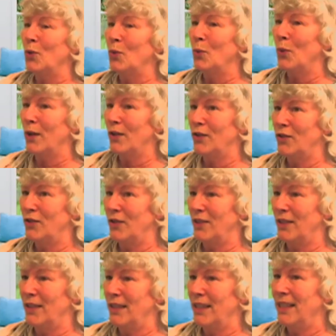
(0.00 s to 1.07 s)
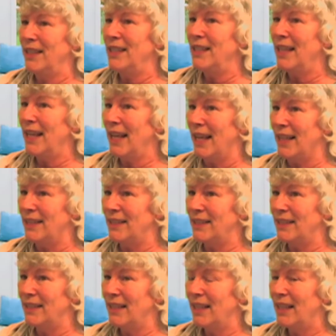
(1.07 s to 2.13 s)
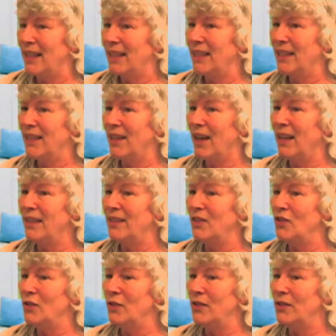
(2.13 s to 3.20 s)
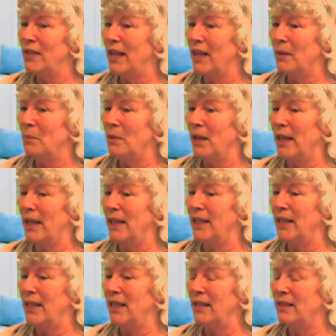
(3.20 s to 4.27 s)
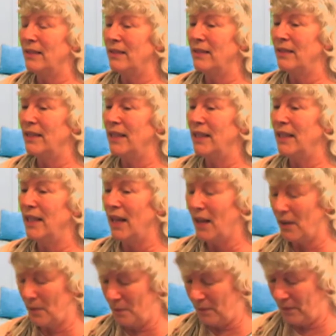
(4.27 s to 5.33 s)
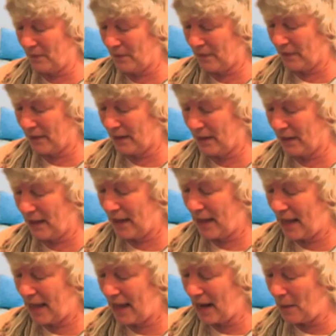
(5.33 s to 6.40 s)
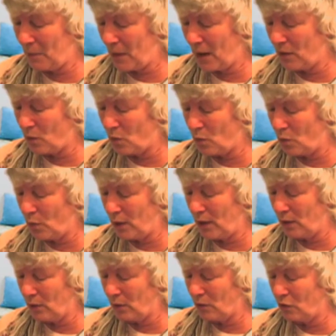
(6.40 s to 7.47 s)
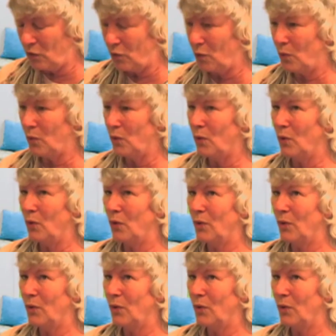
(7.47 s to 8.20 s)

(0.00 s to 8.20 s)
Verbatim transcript: question. Yes. The night that you stay up late is the, and I'm not real sure